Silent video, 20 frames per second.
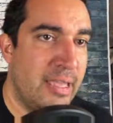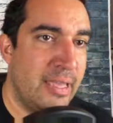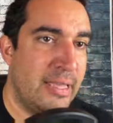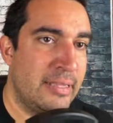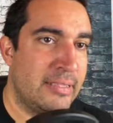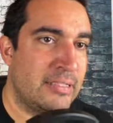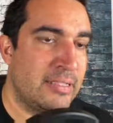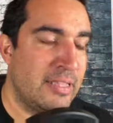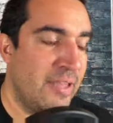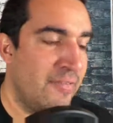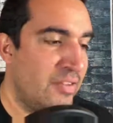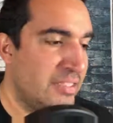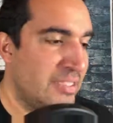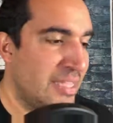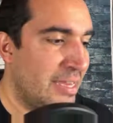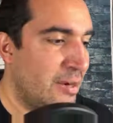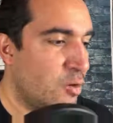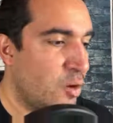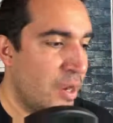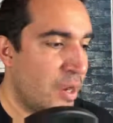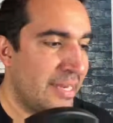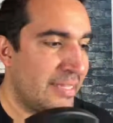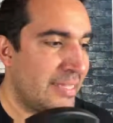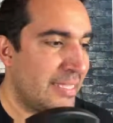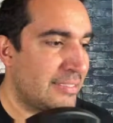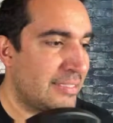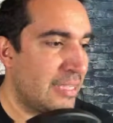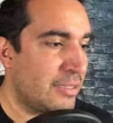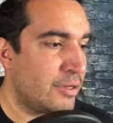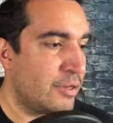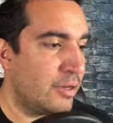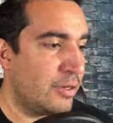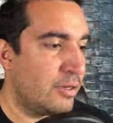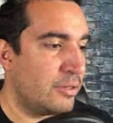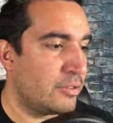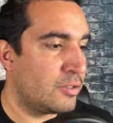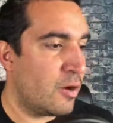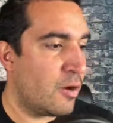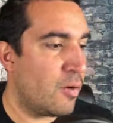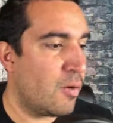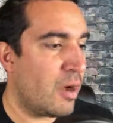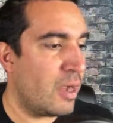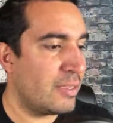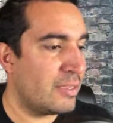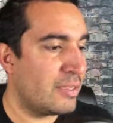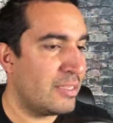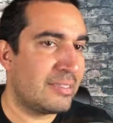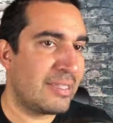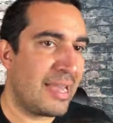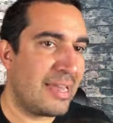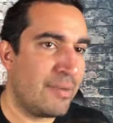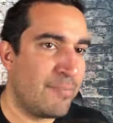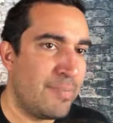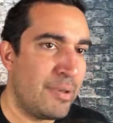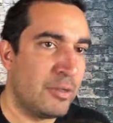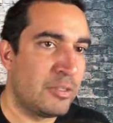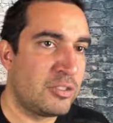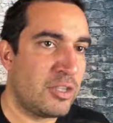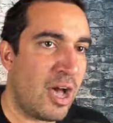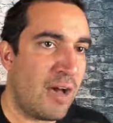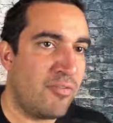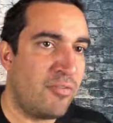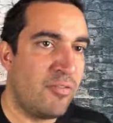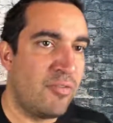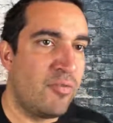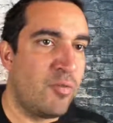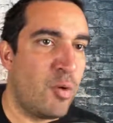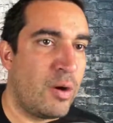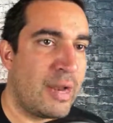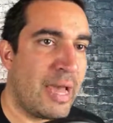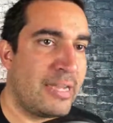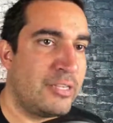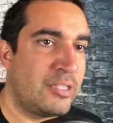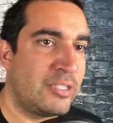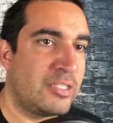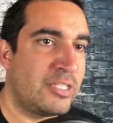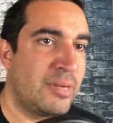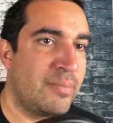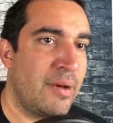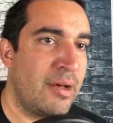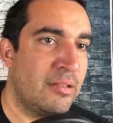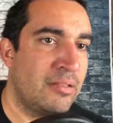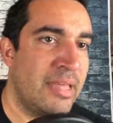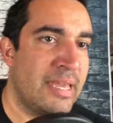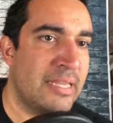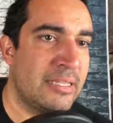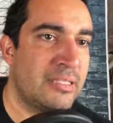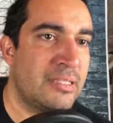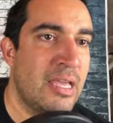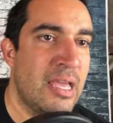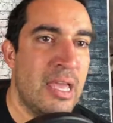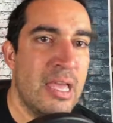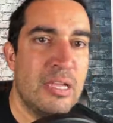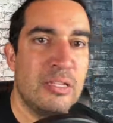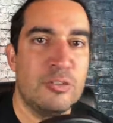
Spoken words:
If it's not organic, that's not good. So this kind of builds off of what I just said about links.